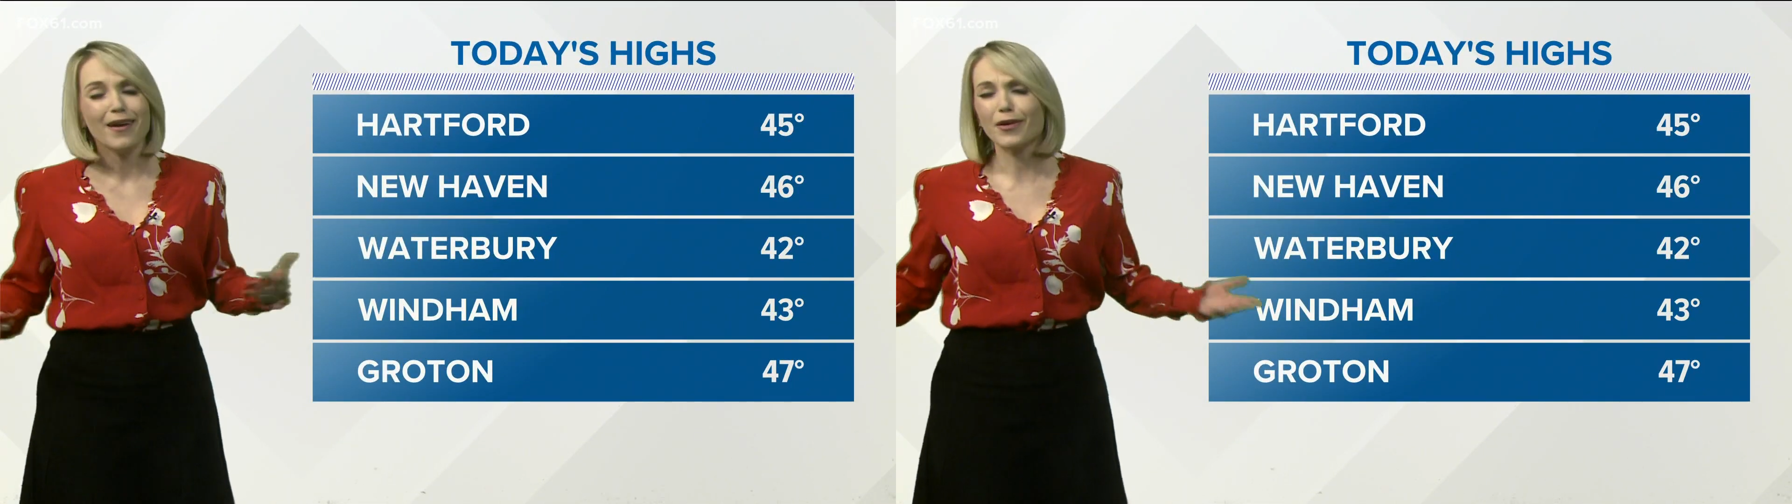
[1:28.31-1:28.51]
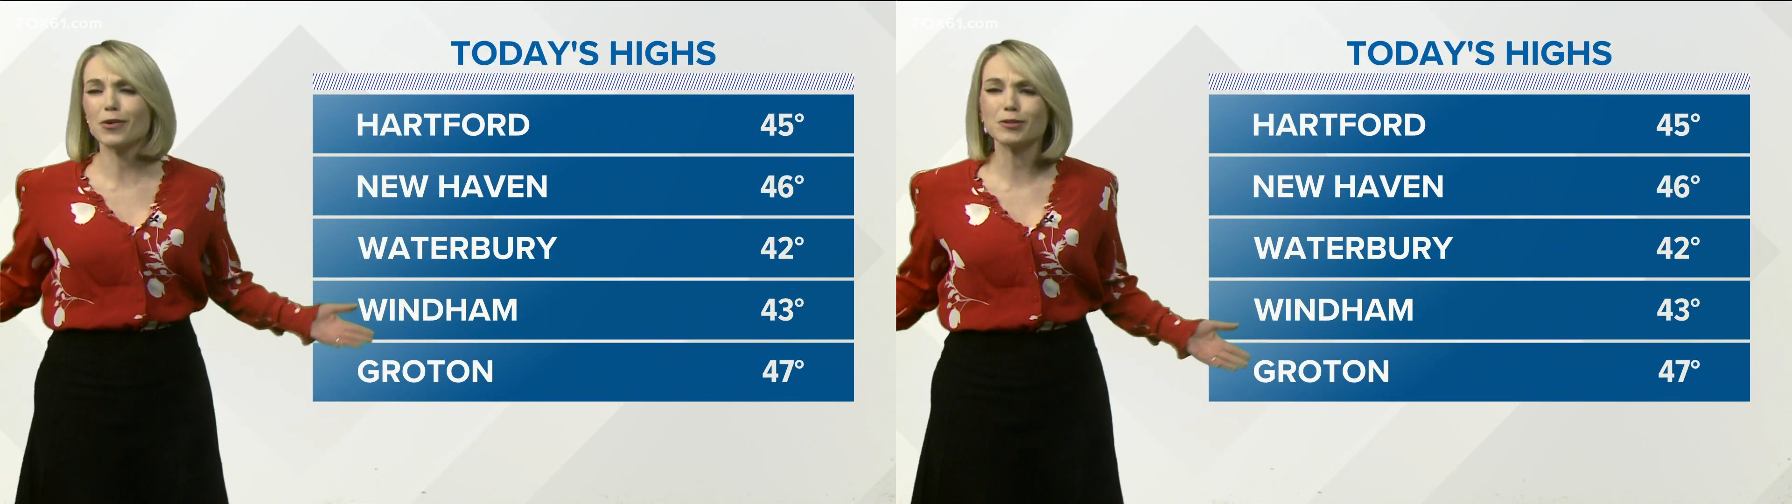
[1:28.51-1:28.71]

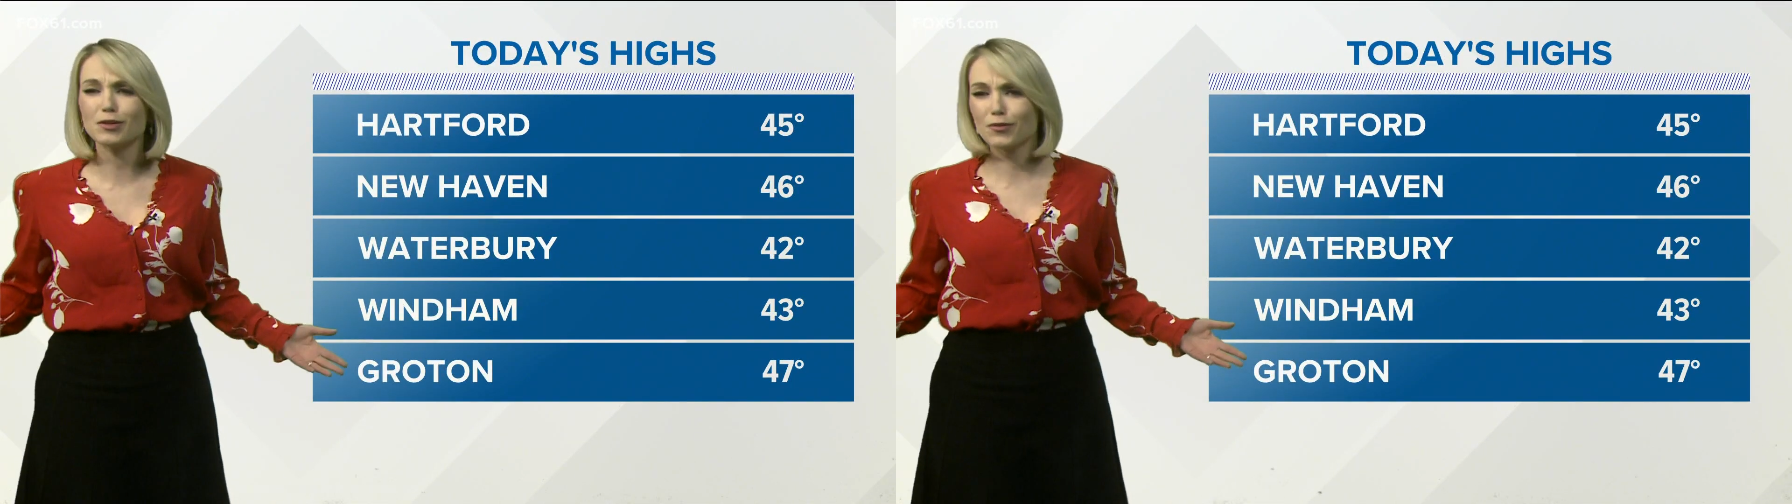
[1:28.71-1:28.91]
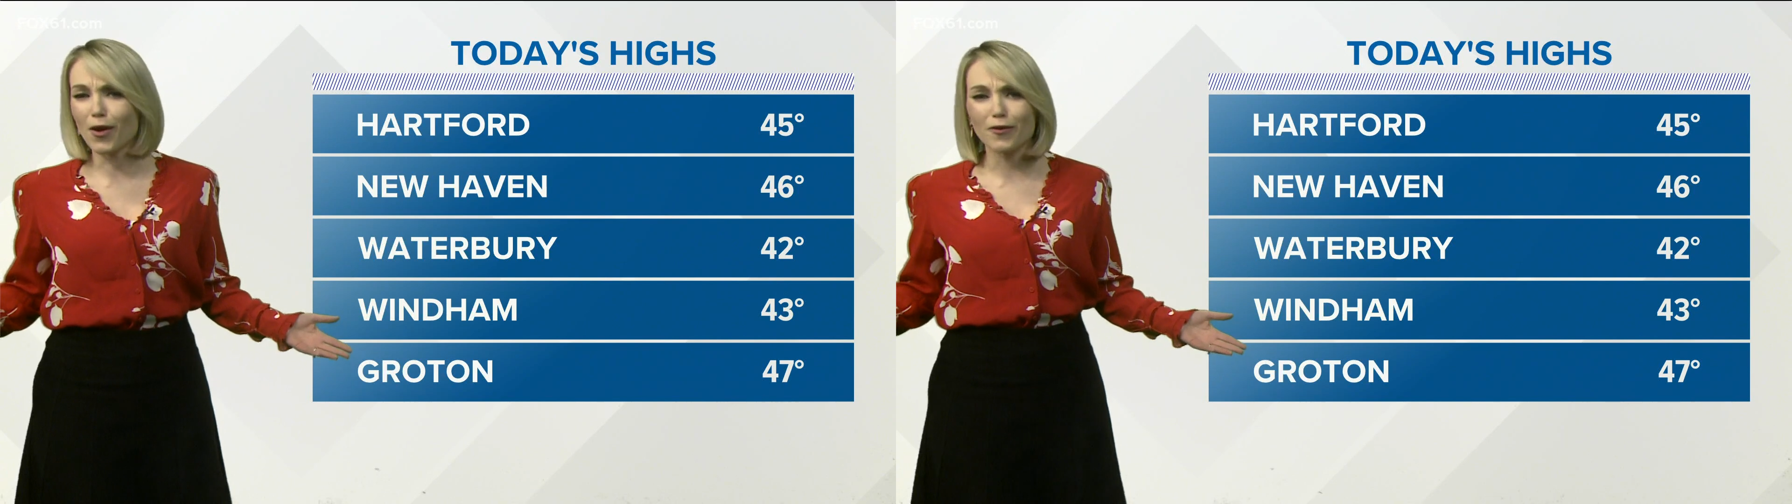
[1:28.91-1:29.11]
The cold
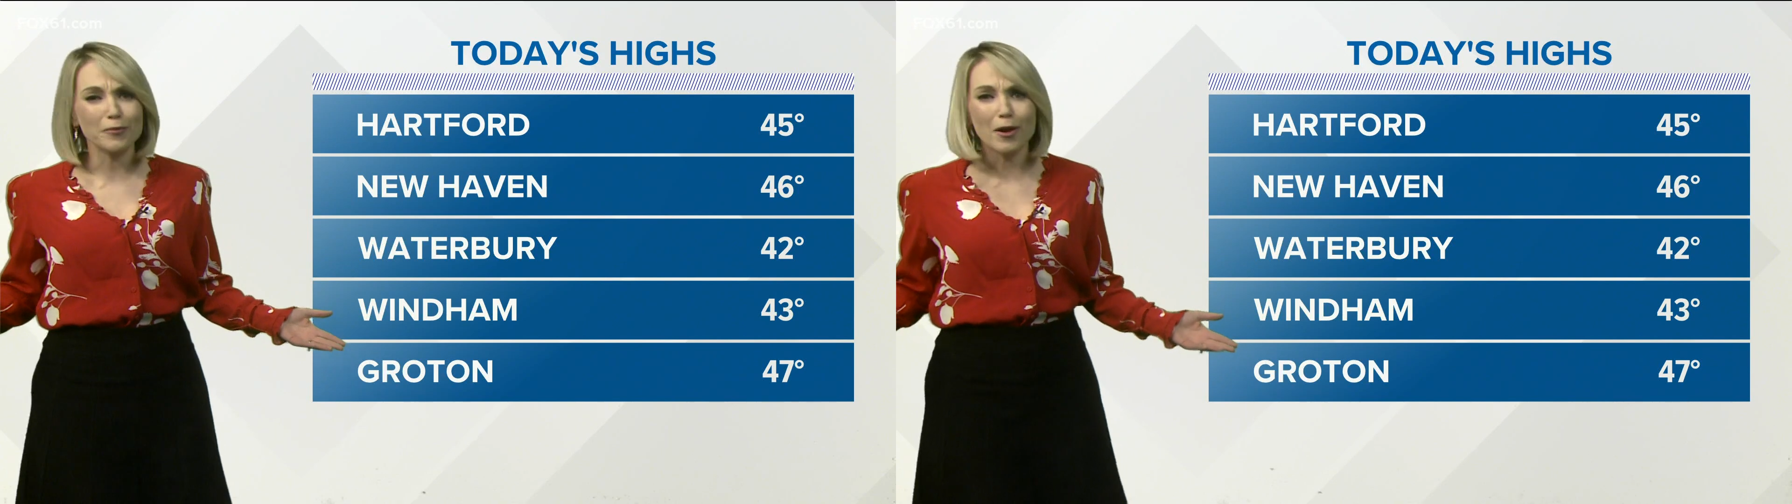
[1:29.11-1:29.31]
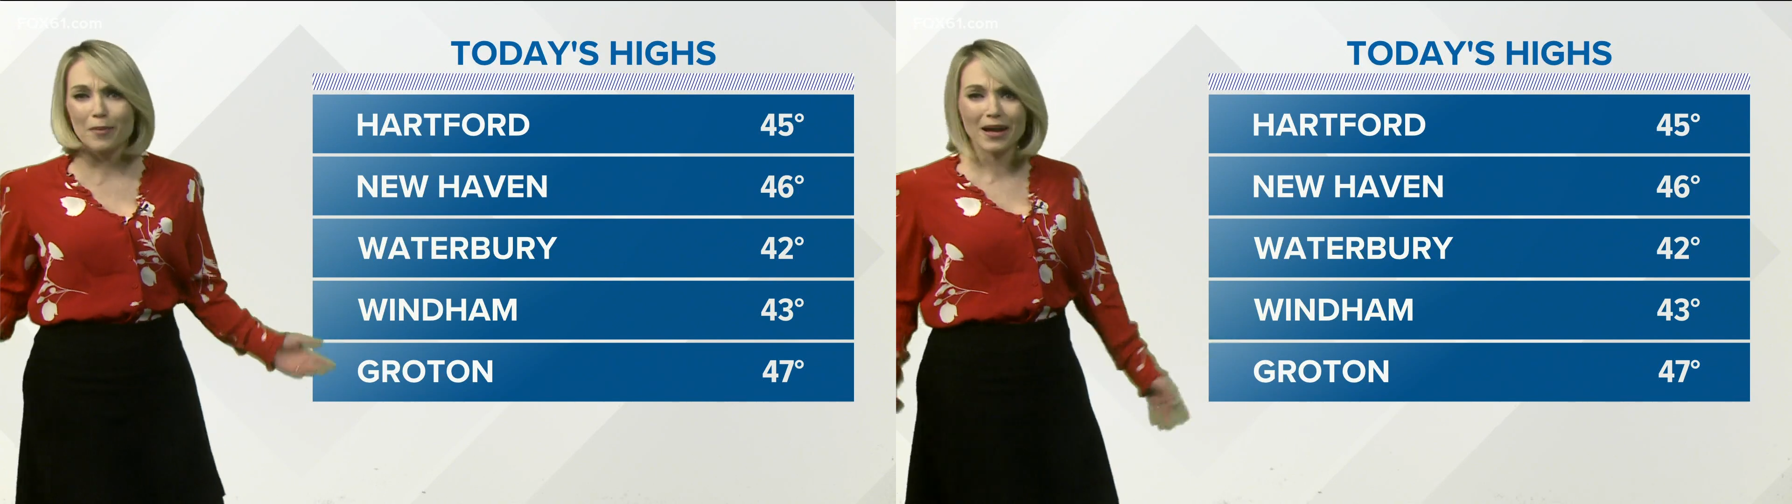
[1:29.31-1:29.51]
is far
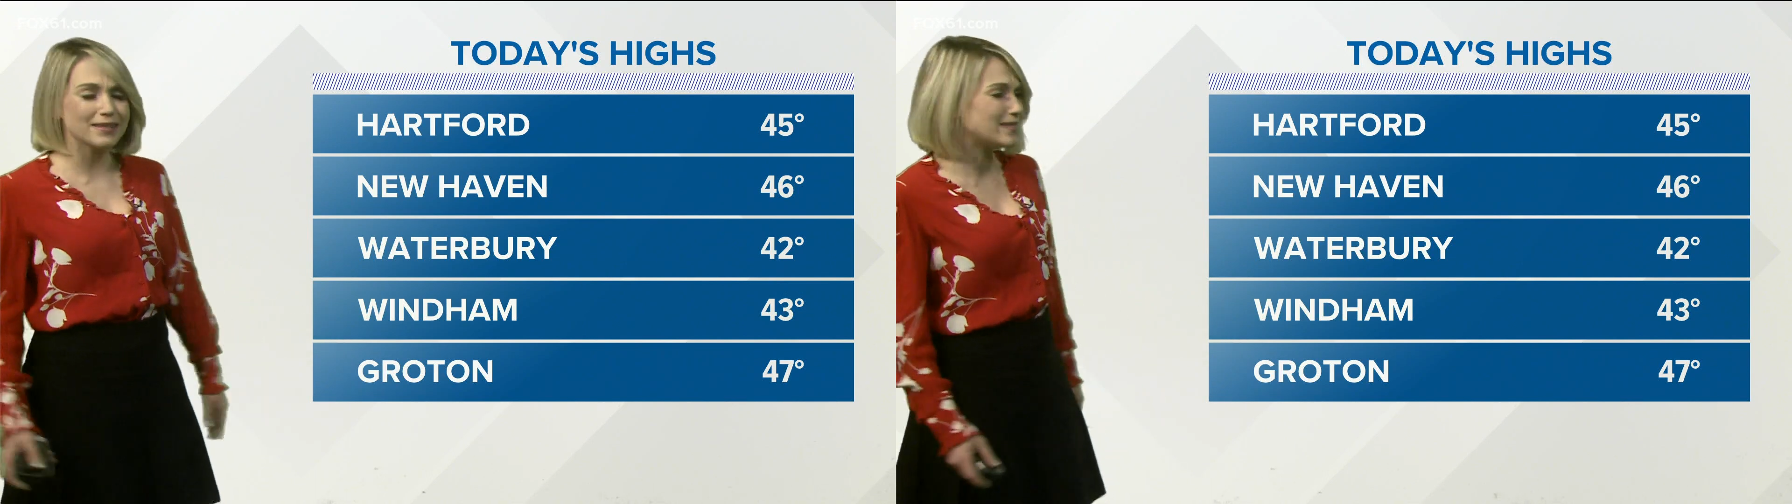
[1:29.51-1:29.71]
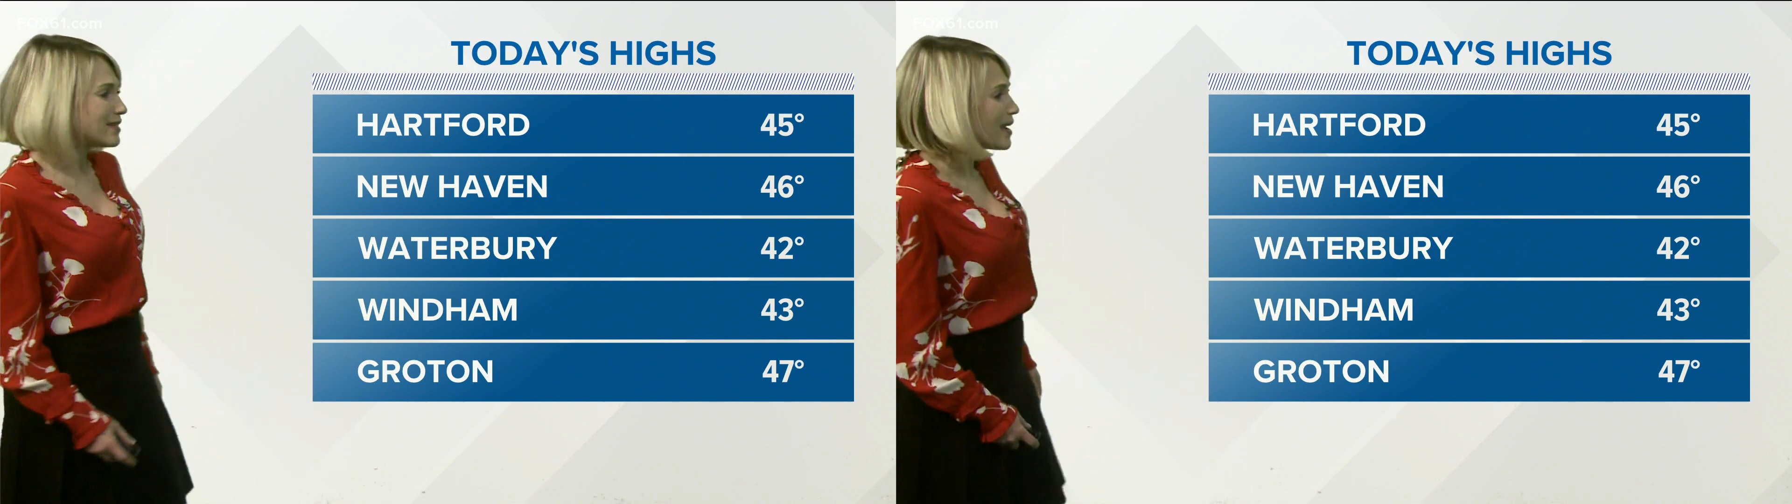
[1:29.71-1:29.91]
from our
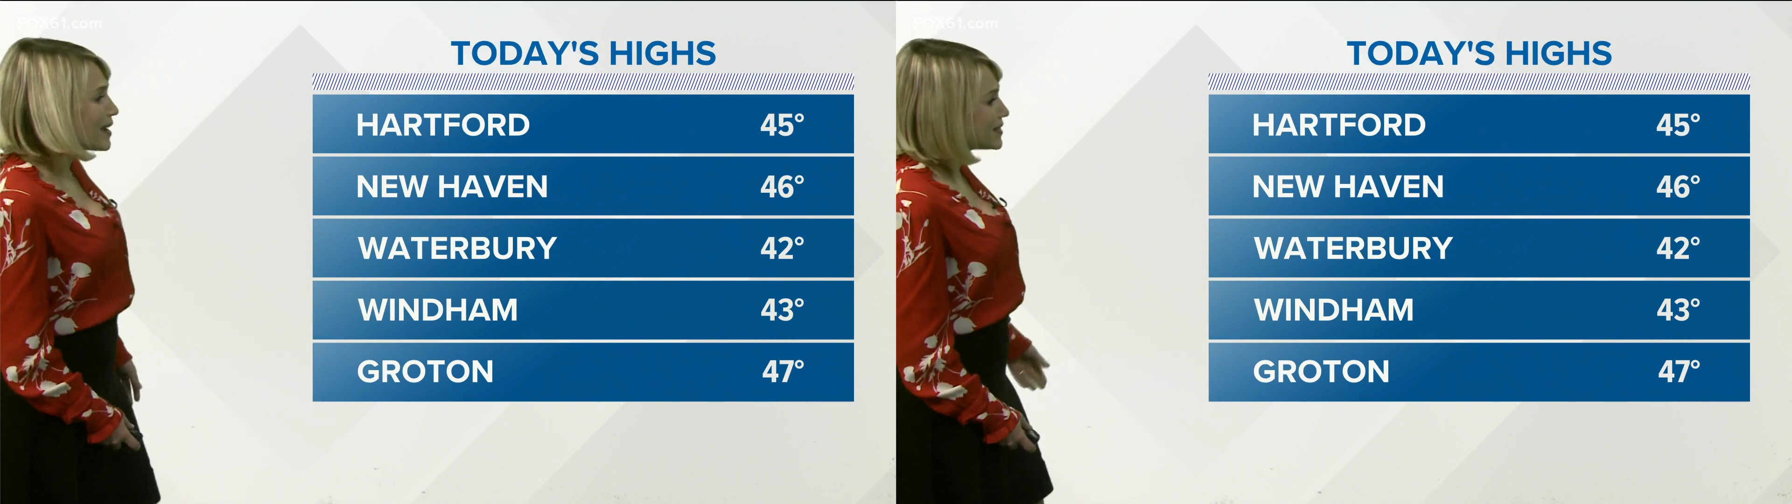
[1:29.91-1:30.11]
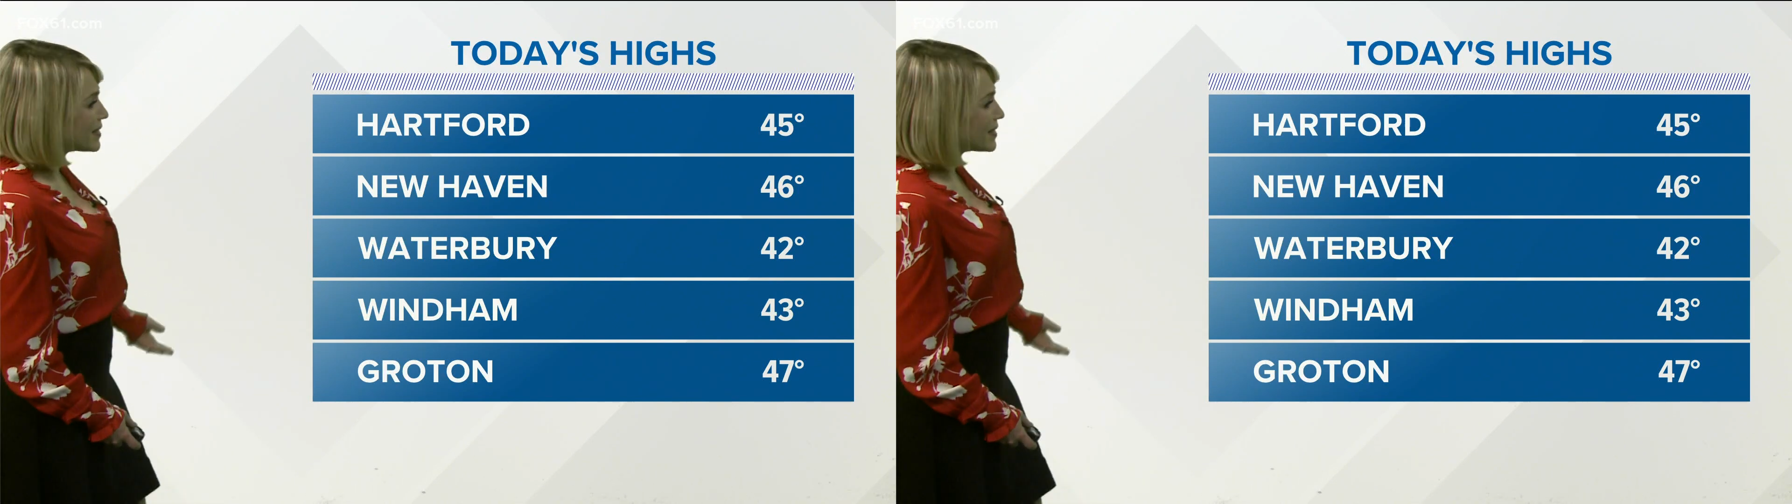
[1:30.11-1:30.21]
minds today.